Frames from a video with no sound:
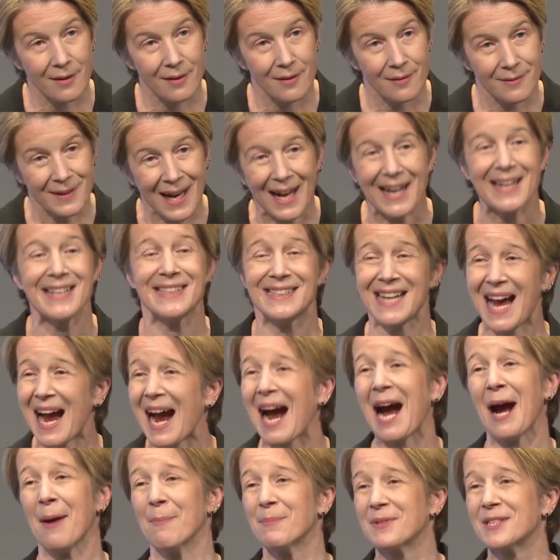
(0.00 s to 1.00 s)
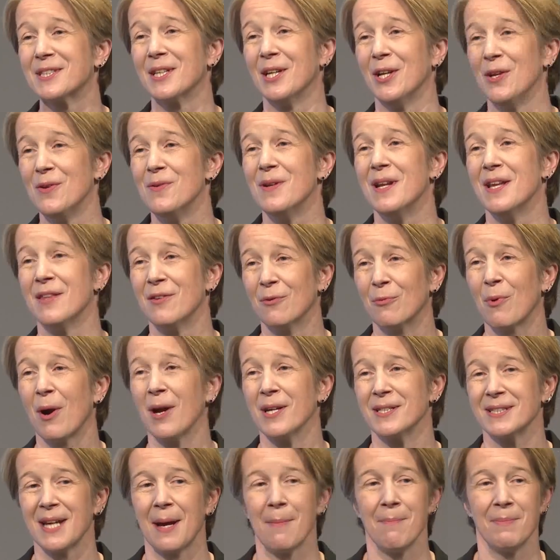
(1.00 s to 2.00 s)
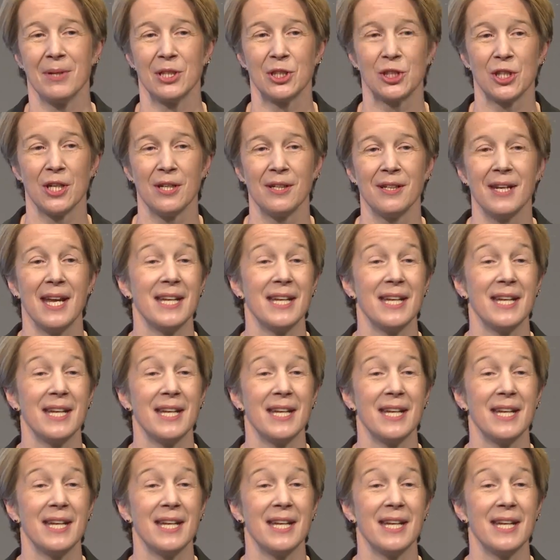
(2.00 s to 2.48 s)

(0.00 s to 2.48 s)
That is absolutely the right ambition.